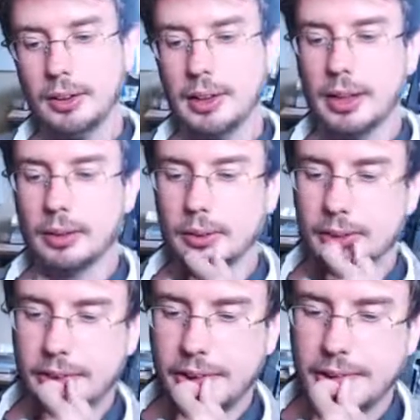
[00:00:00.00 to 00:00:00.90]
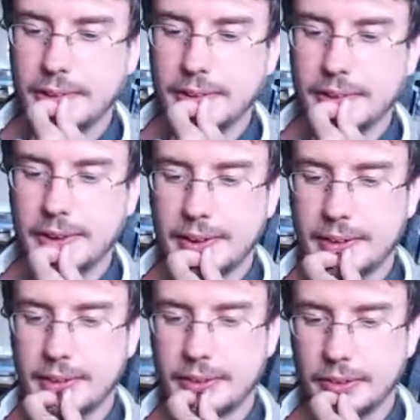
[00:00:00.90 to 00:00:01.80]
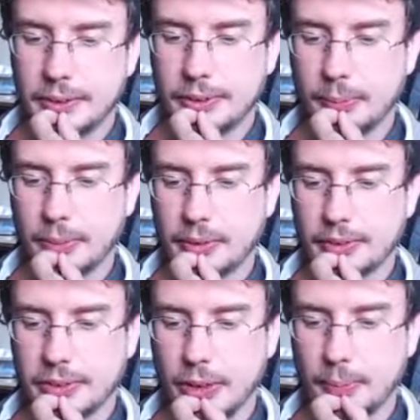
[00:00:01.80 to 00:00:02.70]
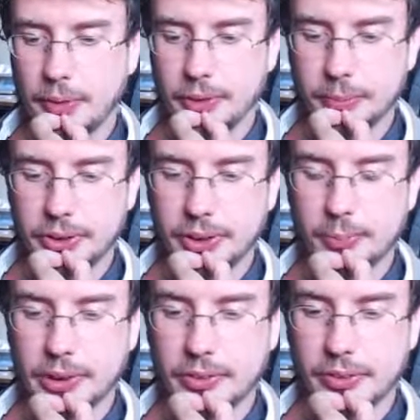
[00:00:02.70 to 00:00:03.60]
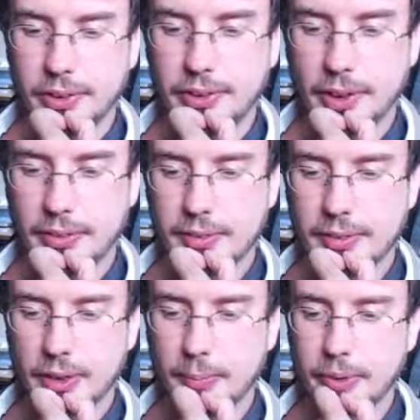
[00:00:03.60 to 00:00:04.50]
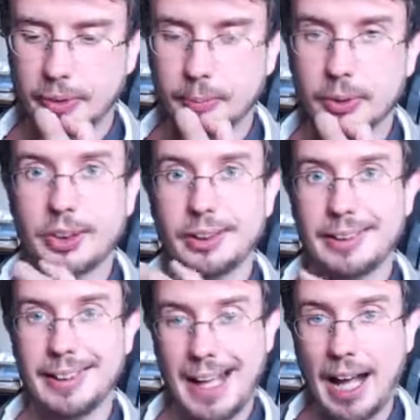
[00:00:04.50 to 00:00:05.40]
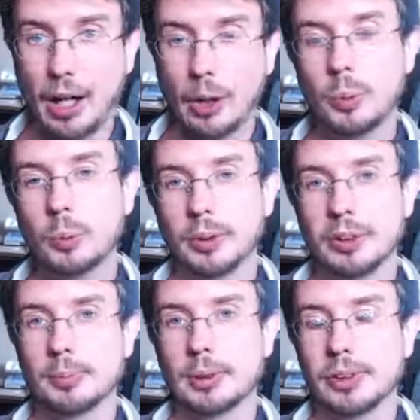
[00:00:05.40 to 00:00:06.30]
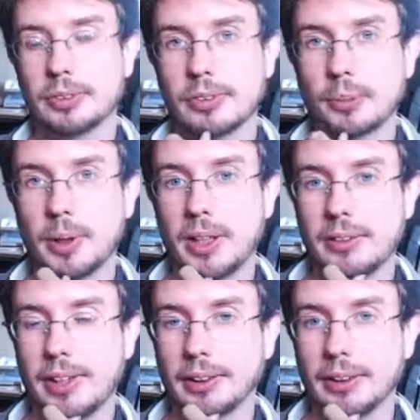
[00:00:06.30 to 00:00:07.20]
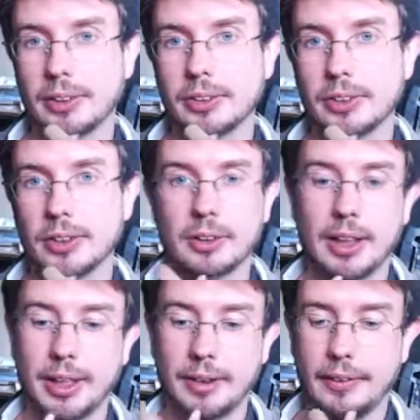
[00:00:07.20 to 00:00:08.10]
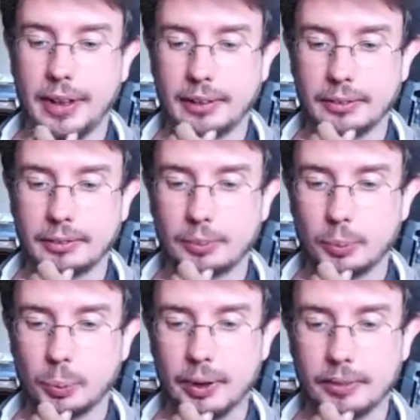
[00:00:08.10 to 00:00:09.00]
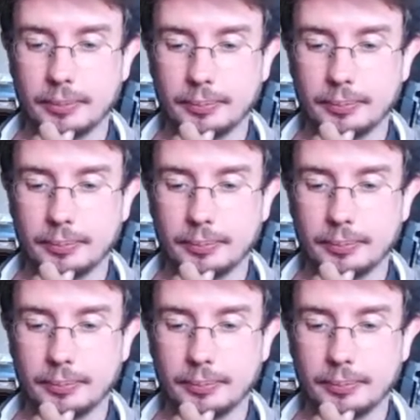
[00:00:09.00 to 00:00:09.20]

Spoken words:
Now, she needs to do something to stop the Doom Machine, because if she doesn't stop the Doom Machine now, we simply use a surprise attack next turn and then win.